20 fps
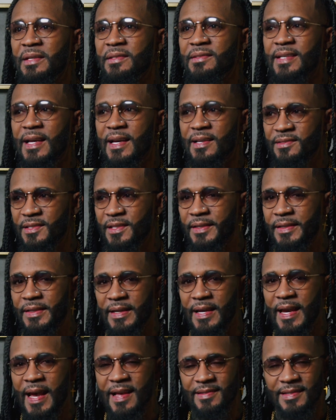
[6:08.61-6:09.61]
Destiny
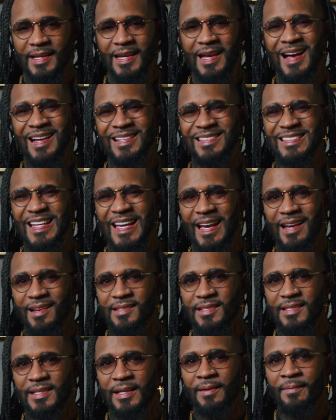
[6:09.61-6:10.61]
has a
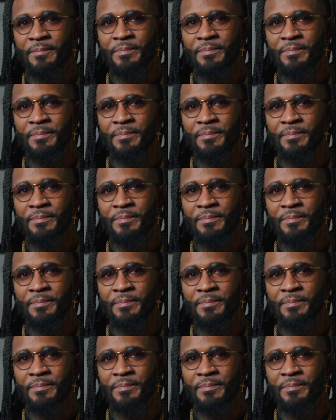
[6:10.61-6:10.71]
context.